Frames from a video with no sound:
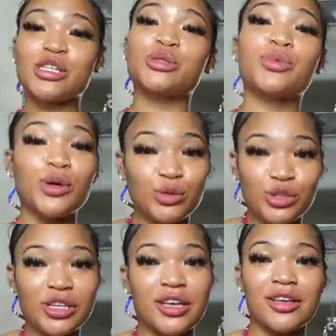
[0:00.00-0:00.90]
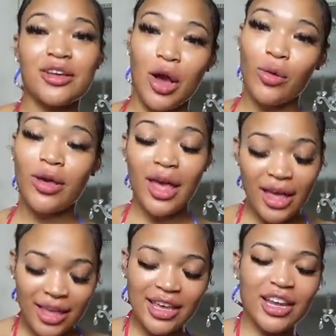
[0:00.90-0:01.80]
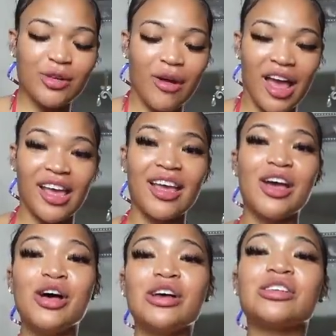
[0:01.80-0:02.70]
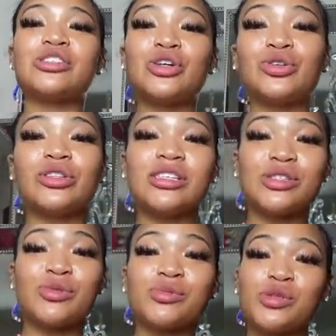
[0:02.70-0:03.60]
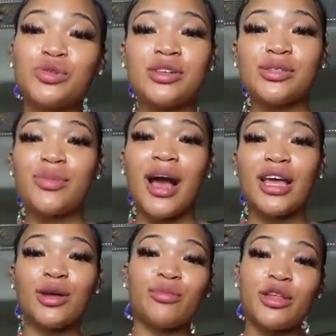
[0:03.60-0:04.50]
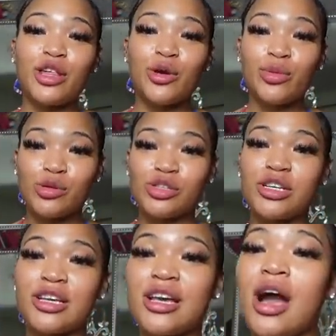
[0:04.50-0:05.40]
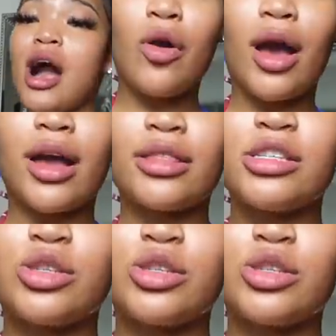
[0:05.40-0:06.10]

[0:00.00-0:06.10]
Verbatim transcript: it's Pucci. Okay, get it right. So this swimsuit is by Emilio Pucci. So I got the